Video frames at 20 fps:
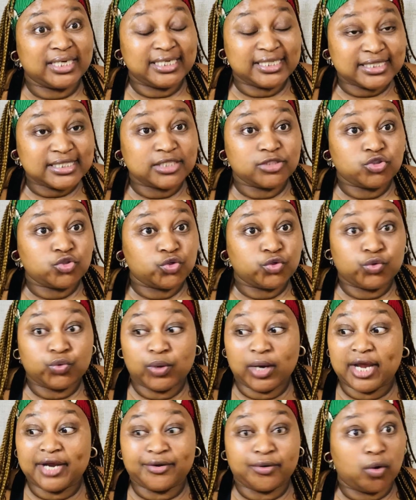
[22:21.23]
listen to
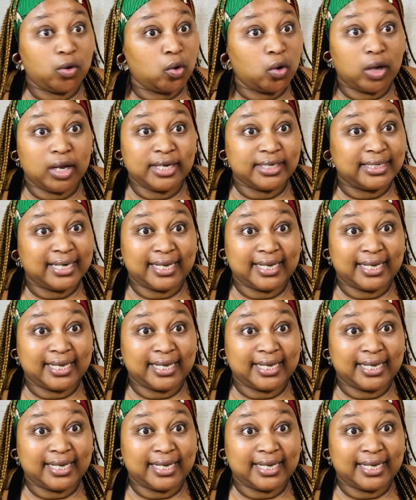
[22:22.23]
you at all.